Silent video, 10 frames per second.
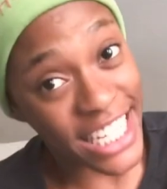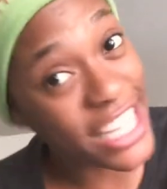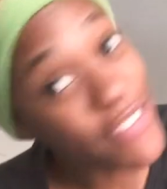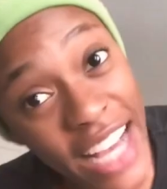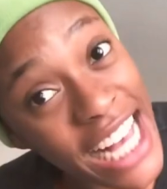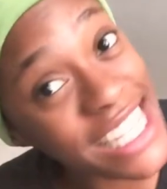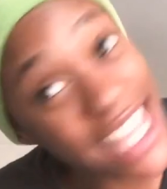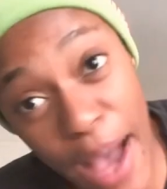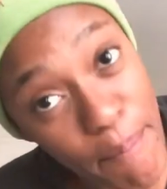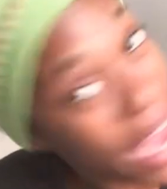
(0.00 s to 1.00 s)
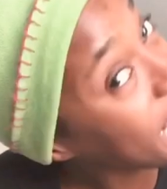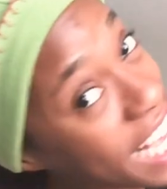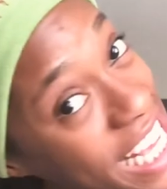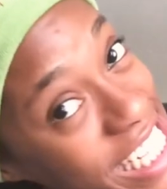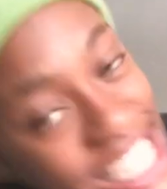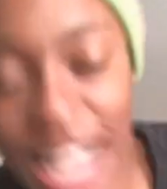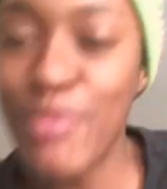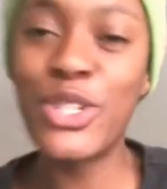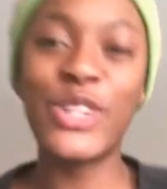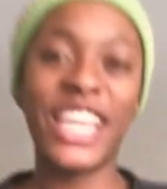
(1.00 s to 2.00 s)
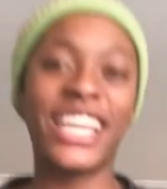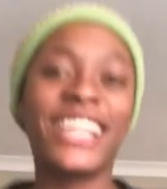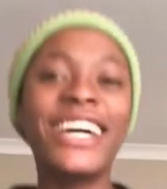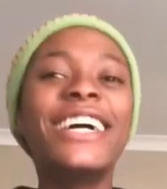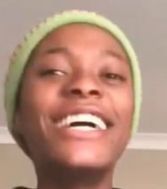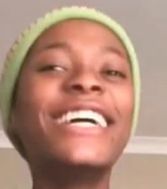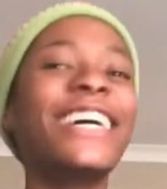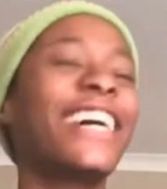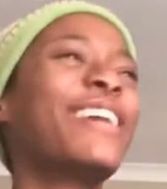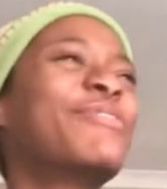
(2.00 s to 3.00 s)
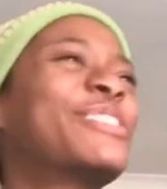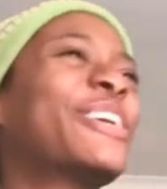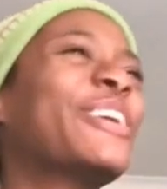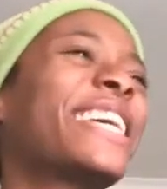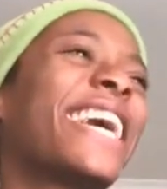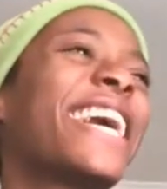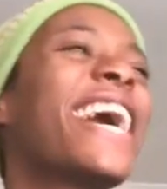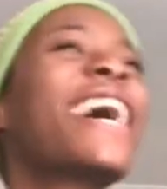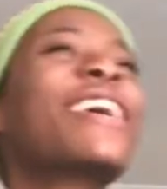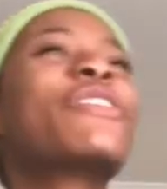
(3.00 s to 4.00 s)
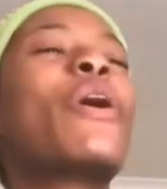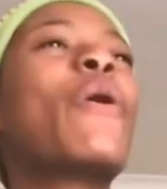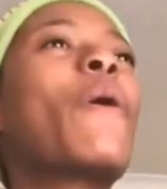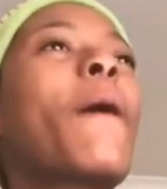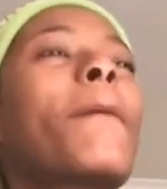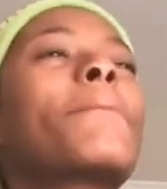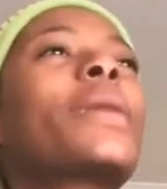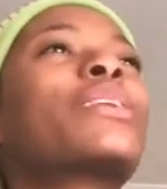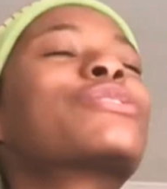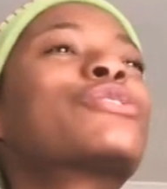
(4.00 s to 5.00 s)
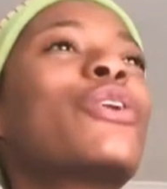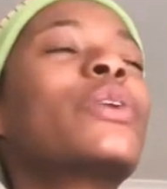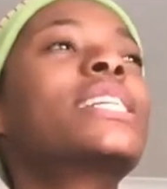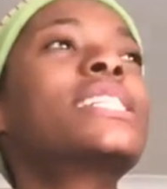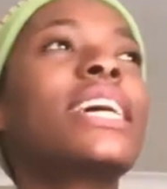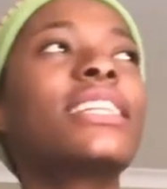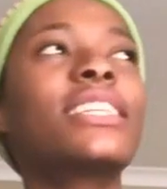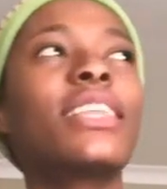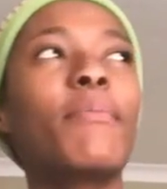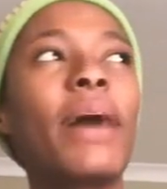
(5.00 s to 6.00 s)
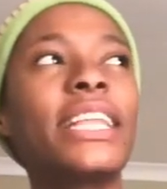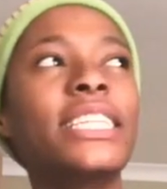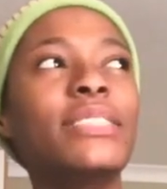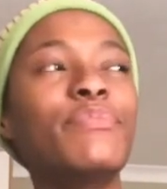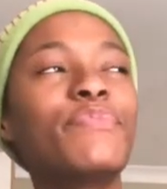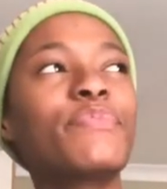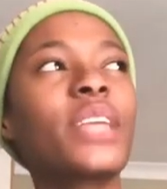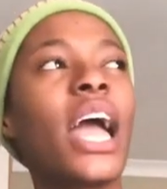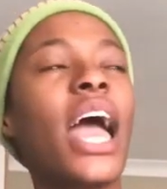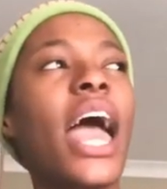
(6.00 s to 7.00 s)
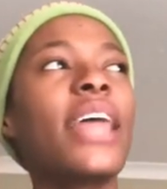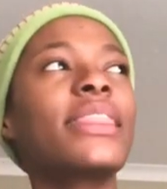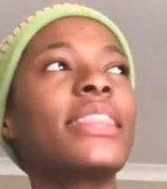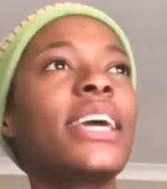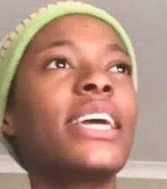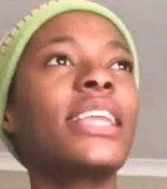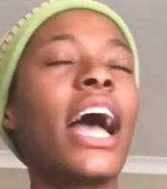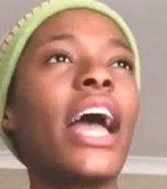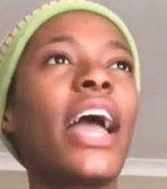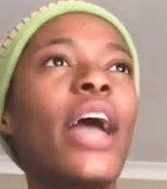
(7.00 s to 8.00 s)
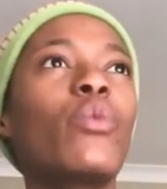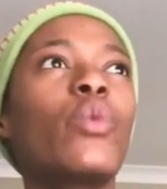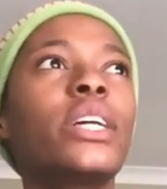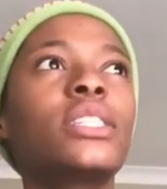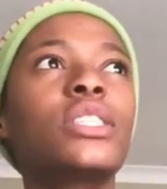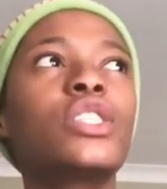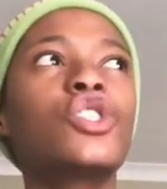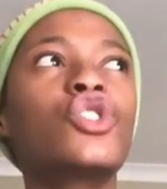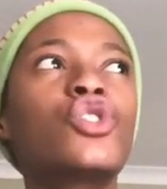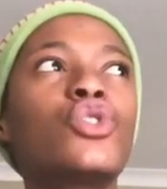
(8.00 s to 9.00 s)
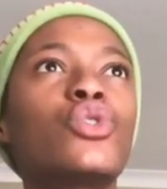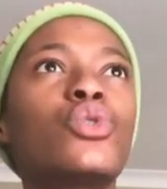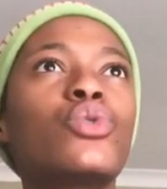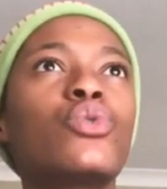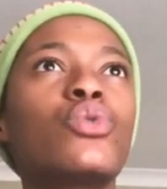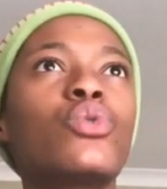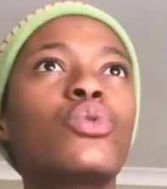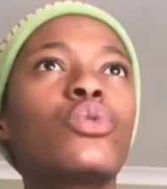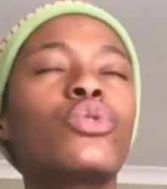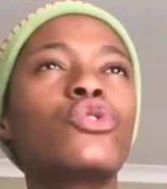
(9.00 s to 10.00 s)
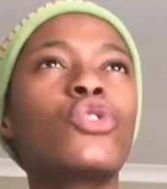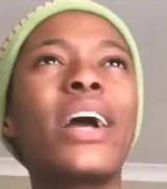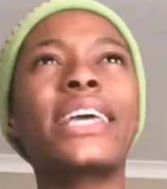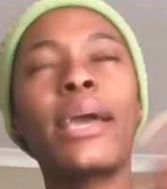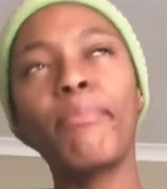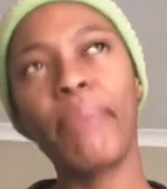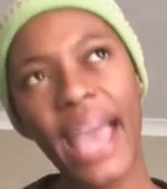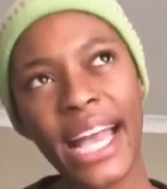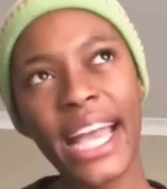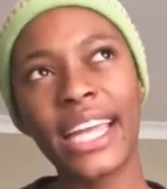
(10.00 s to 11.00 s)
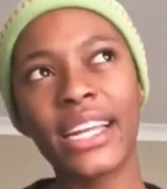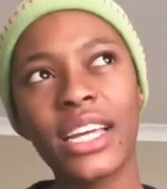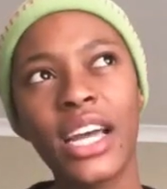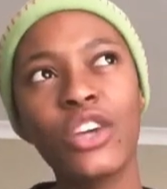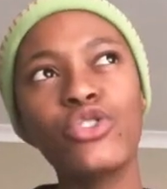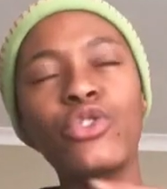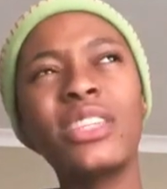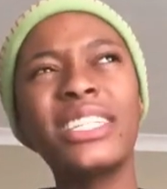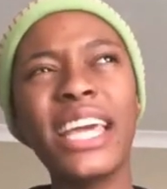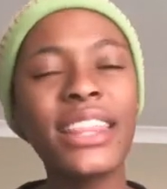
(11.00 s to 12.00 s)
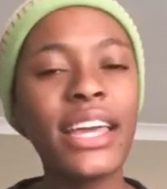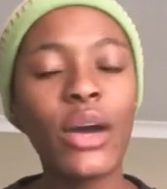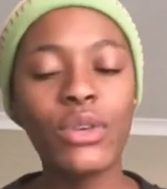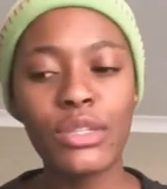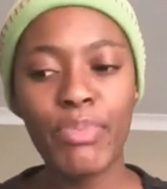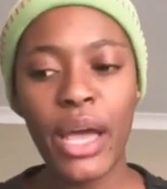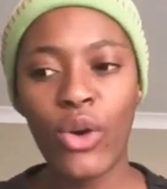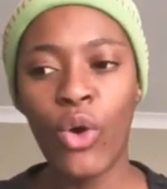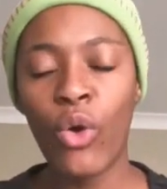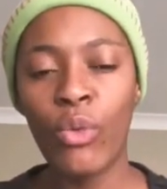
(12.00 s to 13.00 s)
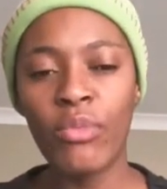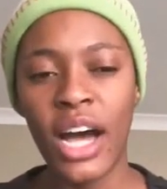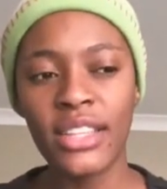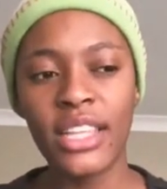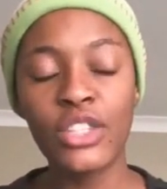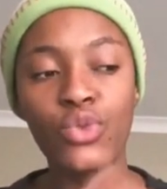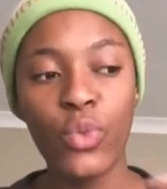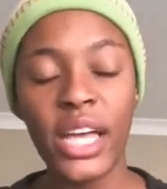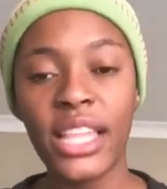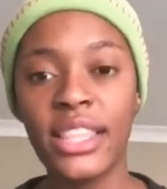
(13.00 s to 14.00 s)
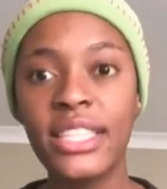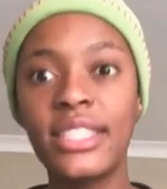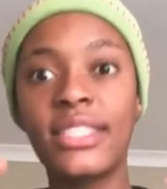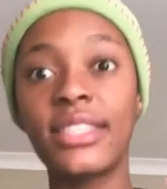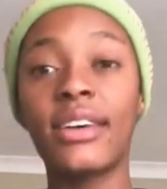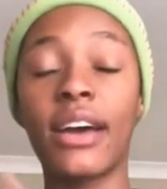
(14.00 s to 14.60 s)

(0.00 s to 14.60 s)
giving us their monies. I'm joking. I'm joking. No. So he sent the money, and then I went to. So I came back again. So the day that I was back home, that's where this